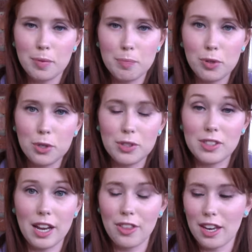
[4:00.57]

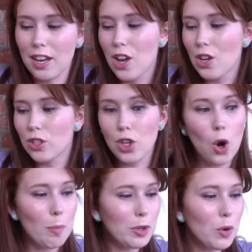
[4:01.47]
produces nothing.
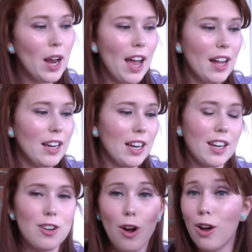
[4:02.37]
So I'm going to go ahead
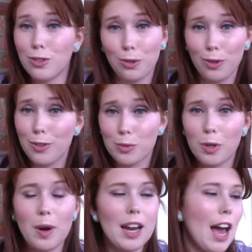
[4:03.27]
and also throw this
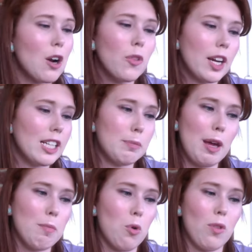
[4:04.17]
one away. I don't think I
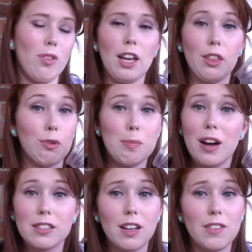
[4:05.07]
spent more than like
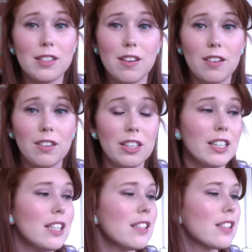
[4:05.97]
$3 on this on
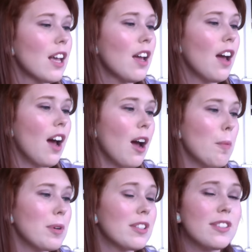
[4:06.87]
clearance,
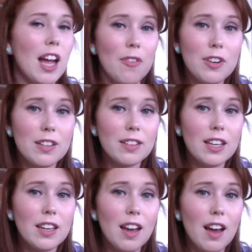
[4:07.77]
but
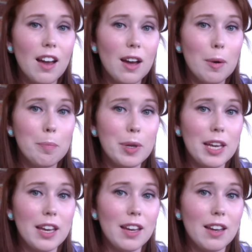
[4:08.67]
definitely a
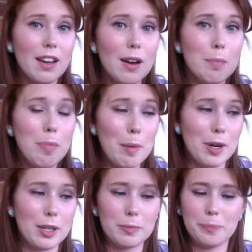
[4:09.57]
big bummer.